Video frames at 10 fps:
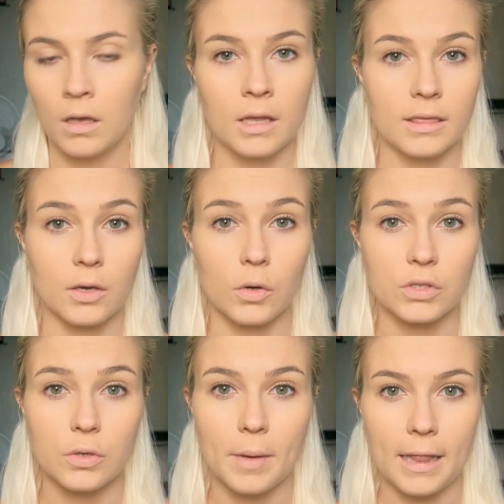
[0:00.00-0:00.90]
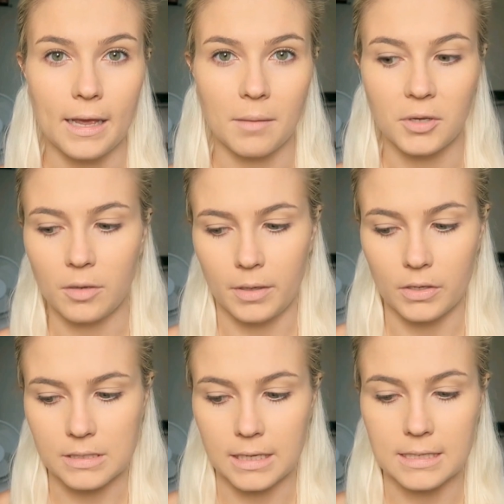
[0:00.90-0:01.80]
The contour palette I'm going to be
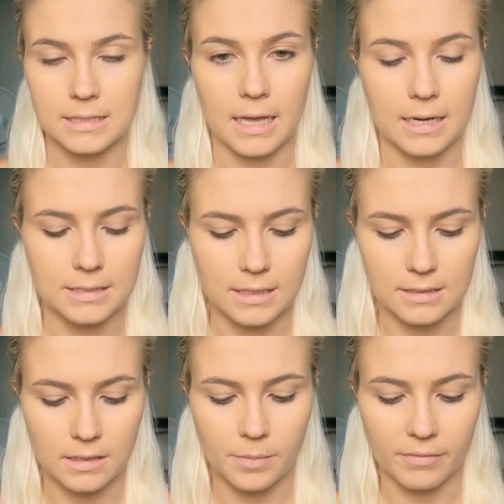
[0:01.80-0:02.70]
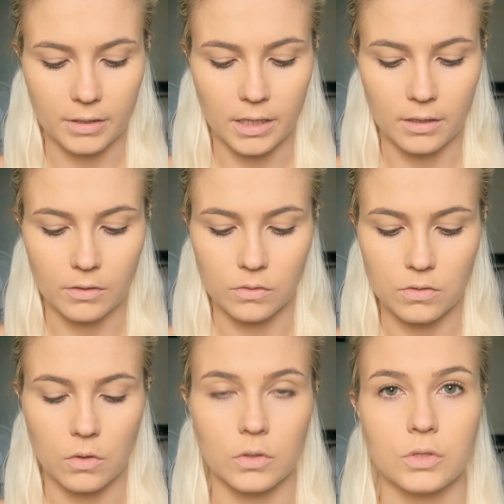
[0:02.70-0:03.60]
using is the Anastasia Beverly Hills
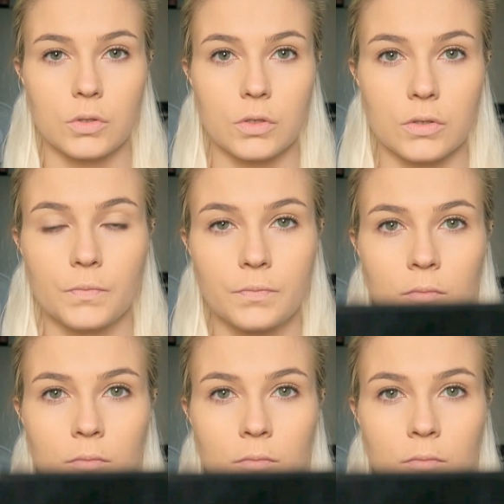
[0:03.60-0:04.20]
contour